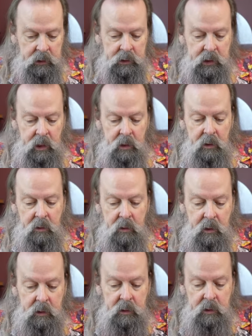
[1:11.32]
So
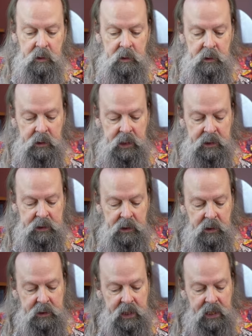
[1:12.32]
it's a
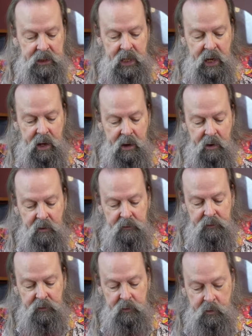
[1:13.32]
good thing to
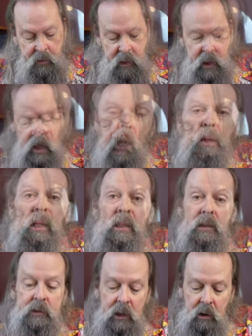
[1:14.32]
have.
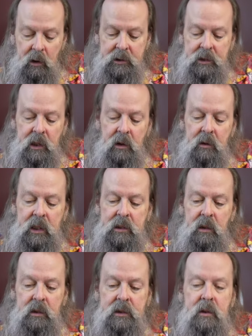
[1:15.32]
And they're also, it's
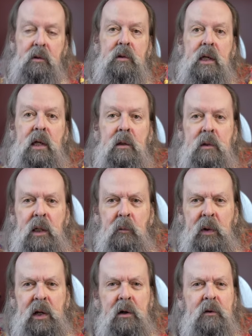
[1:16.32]
also the, the
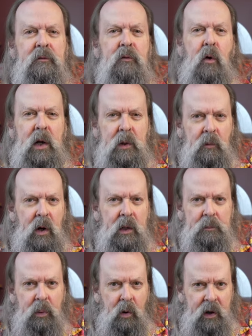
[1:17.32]
weird
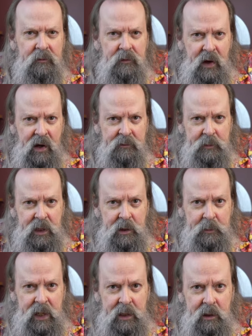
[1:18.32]
41.5
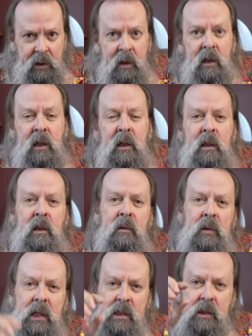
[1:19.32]
millimeter,
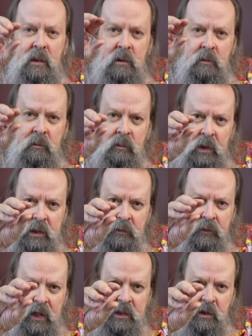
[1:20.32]
which which
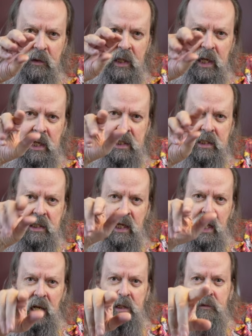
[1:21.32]
fits on the
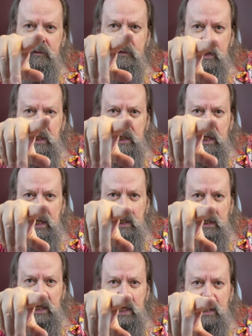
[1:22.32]
inside of the kit
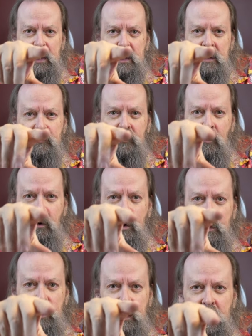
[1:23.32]
lens
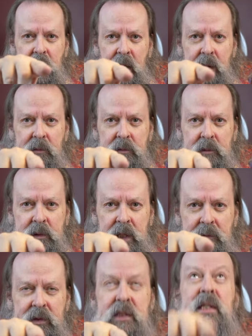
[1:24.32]
for the
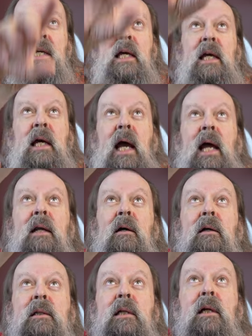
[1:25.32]
A7C and
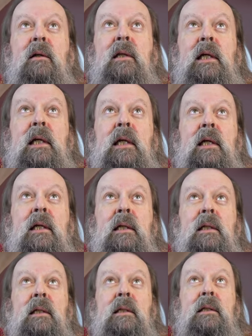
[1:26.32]
also the
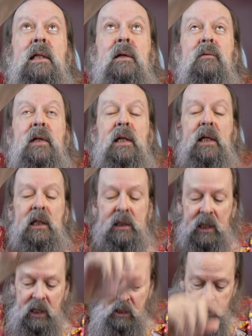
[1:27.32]

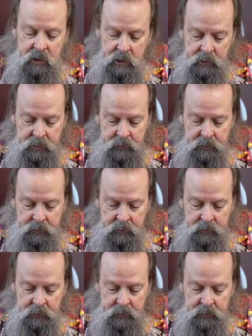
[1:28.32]
ZVE10.